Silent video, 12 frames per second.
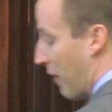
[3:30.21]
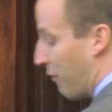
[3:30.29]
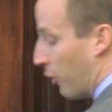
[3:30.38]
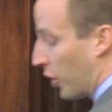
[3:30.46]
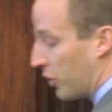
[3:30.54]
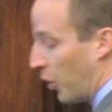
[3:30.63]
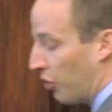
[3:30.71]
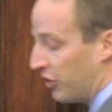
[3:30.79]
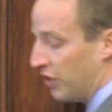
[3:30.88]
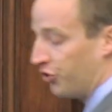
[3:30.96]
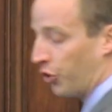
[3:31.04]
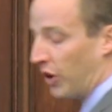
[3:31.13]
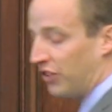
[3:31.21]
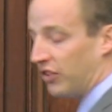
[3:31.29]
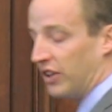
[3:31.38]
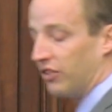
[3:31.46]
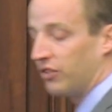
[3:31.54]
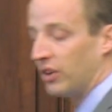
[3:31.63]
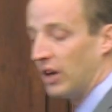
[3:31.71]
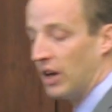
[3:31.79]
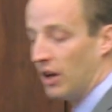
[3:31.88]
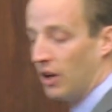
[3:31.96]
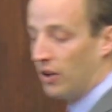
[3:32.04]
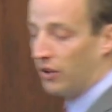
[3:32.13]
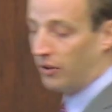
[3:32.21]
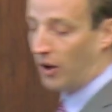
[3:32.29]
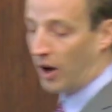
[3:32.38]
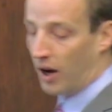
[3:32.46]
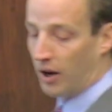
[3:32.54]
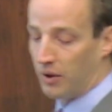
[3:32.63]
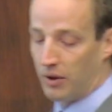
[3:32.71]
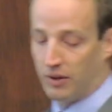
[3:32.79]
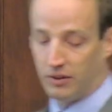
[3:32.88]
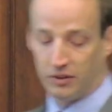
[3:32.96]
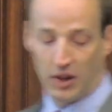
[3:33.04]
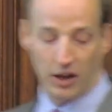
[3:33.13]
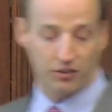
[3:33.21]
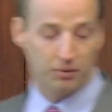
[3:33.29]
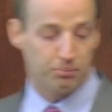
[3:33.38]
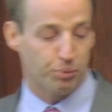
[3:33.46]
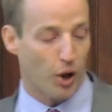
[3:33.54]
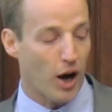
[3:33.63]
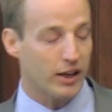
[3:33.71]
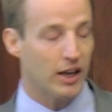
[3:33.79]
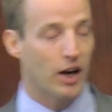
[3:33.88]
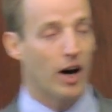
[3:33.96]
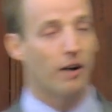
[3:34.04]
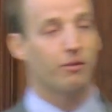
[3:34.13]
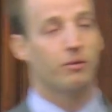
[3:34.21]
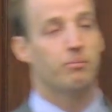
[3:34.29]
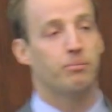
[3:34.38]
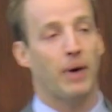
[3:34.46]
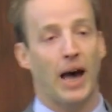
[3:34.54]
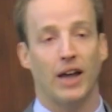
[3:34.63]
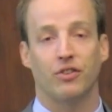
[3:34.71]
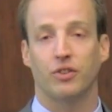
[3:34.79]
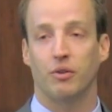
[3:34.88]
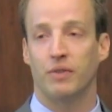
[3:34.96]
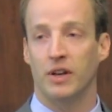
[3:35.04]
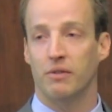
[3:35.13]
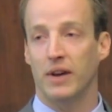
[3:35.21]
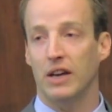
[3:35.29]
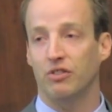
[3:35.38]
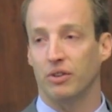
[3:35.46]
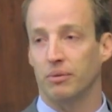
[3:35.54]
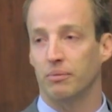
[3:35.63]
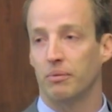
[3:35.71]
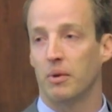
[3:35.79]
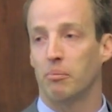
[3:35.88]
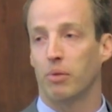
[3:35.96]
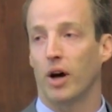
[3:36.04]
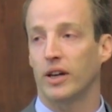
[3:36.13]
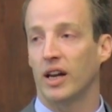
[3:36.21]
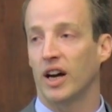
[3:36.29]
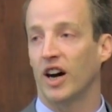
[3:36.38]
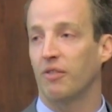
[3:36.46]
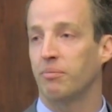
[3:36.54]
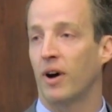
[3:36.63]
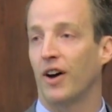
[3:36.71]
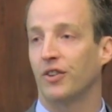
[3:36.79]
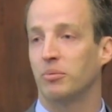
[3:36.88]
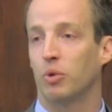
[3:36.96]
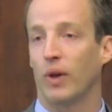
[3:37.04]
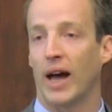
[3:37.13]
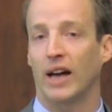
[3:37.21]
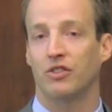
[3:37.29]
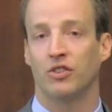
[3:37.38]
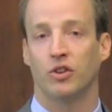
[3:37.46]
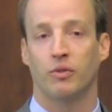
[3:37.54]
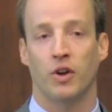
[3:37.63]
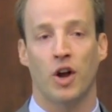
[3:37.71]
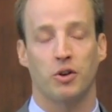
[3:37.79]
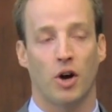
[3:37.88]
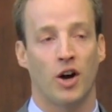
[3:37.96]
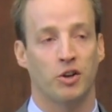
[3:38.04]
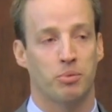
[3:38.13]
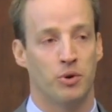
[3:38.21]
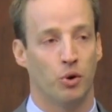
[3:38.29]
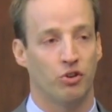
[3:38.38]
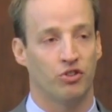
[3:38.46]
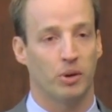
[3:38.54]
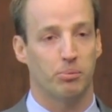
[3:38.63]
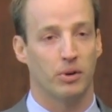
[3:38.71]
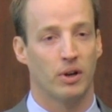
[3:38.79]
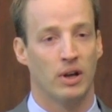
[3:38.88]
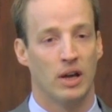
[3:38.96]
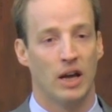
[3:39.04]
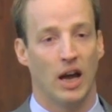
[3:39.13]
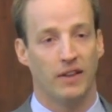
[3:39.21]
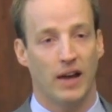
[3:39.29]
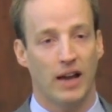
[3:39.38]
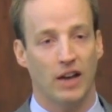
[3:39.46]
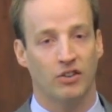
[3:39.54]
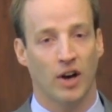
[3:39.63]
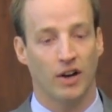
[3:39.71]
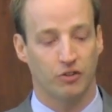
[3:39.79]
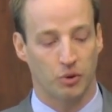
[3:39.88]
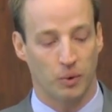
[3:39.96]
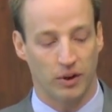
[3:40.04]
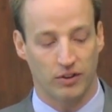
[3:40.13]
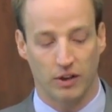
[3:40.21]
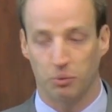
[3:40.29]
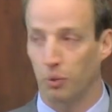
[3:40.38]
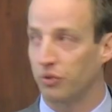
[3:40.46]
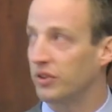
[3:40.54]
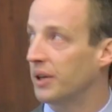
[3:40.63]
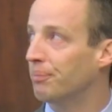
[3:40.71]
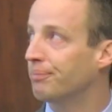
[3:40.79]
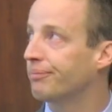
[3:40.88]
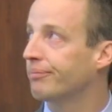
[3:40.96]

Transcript: by foreclosing choices, uh, that's blocking off paths of innovation blocking off possible actions of entrepreneurship. And that has consequence, as we'll see.